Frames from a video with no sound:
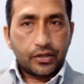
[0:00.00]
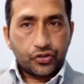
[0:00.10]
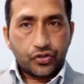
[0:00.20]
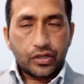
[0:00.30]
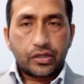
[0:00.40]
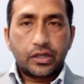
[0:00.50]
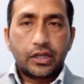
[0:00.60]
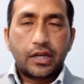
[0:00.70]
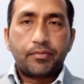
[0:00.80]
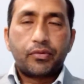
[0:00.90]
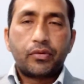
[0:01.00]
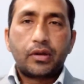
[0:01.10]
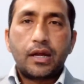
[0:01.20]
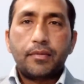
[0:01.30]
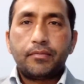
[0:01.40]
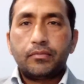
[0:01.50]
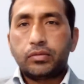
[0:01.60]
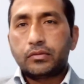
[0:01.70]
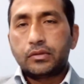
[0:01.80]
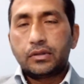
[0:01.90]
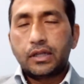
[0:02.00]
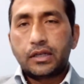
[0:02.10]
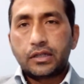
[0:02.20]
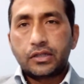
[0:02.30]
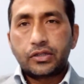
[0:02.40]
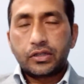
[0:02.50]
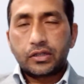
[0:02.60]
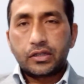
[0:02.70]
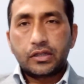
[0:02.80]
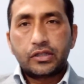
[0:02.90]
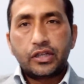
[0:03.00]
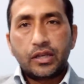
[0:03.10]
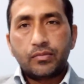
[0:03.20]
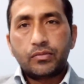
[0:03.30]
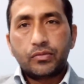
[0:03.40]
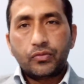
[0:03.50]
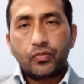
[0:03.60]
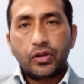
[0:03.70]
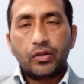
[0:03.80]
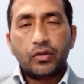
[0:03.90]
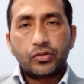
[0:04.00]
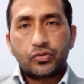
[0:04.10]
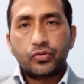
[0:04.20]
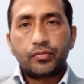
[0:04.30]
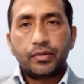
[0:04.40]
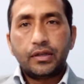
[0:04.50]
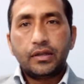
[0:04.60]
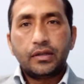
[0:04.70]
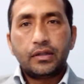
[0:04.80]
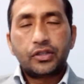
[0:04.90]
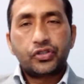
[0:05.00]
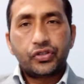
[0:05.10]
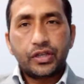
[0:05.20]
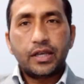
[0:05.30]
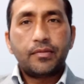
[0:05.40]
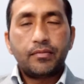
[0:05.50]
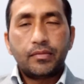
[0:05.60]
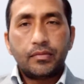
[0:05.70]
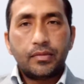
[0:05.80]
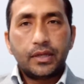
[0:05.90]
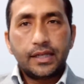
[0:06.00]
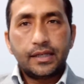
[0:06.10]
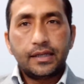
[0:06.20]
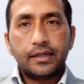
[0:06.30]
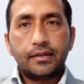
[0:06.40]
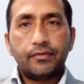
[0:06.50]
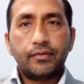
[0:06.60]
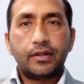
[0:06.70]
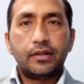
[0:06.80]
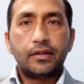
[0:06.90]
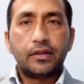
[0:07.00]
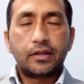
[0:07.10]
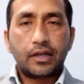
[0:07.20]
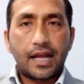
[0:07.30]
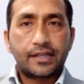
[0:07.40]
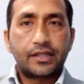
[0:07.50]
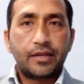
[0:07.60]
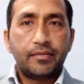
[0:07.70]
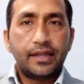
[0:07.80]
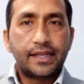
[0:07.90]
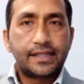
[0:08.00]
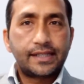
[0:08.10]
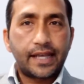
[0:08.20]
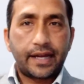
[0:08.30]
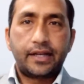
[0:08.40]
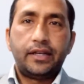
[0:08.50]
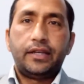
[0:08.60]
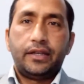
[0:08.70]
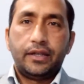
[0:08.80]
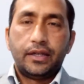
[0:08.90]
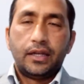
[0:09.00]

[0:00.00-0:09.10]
constructor in a program, that constructor's name will also be the same with the class name exactly.